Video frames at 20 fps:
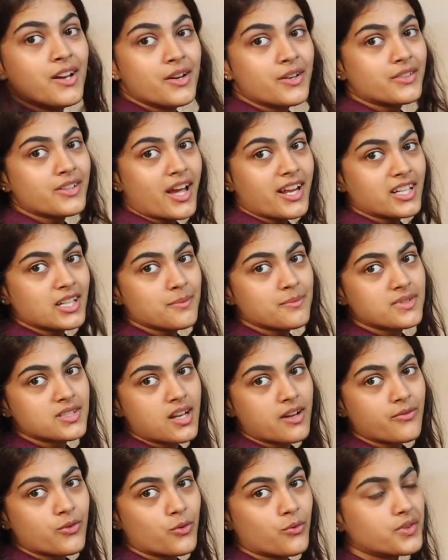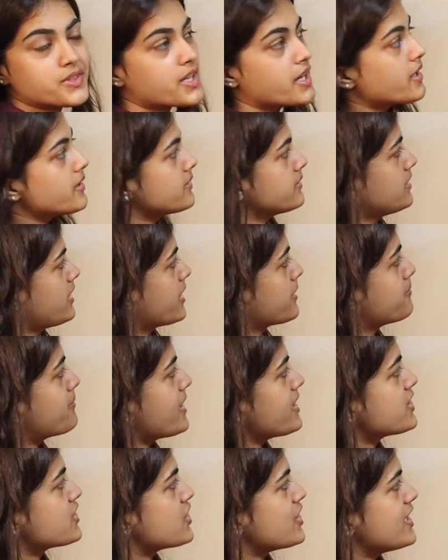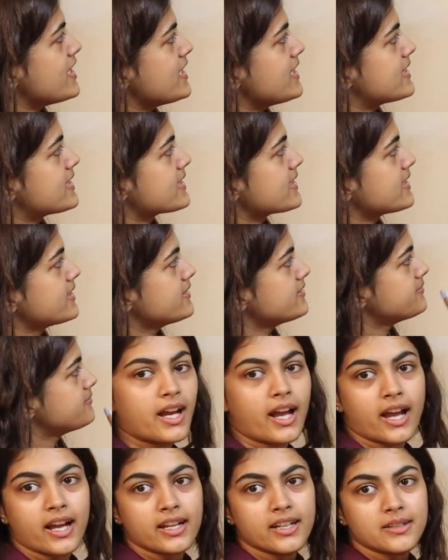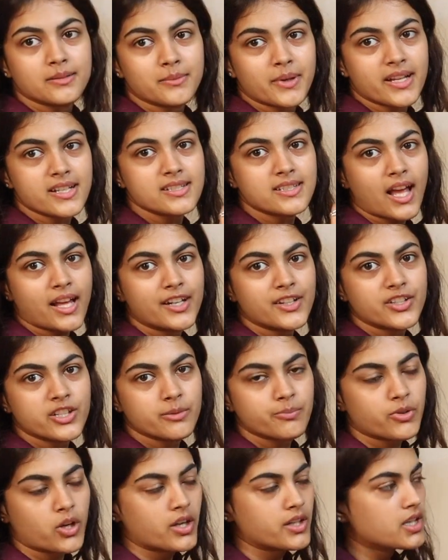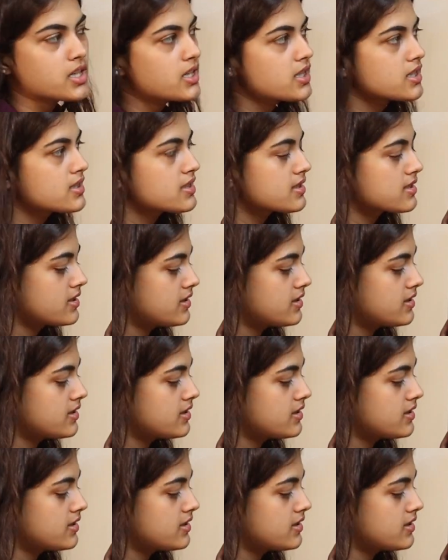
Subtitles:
Random stuff over there, like bed sheets and my sanitary products,